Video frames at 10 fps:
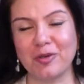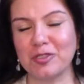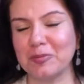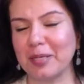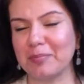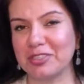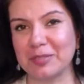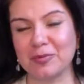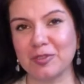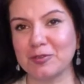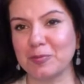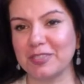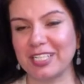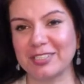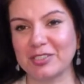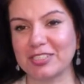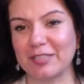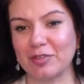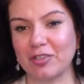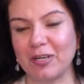Go to the membership. Go to
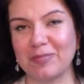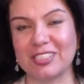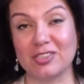superrajyourself.com.